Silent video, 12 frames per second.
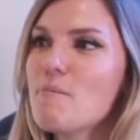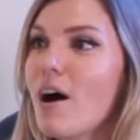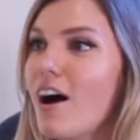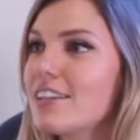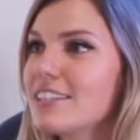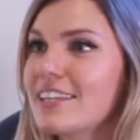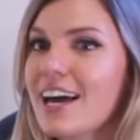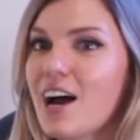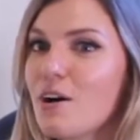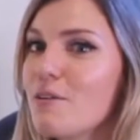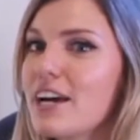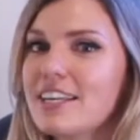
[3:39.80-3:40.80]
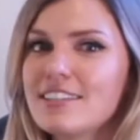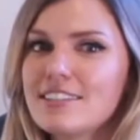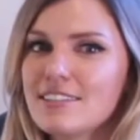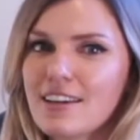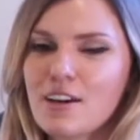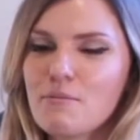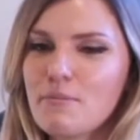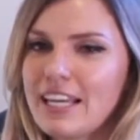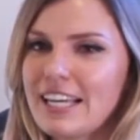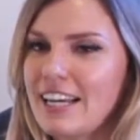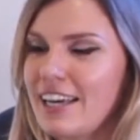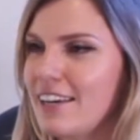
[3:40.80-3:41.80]
But now it's a
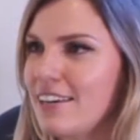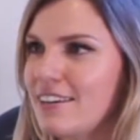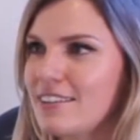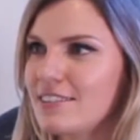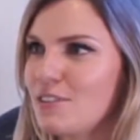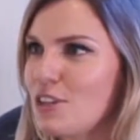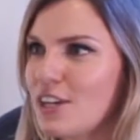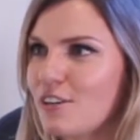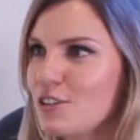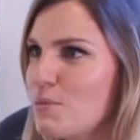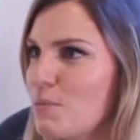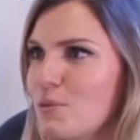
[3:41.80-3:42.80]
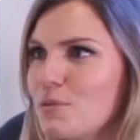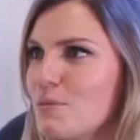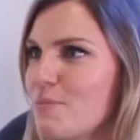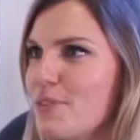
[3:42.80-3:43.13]
completely non-negotiable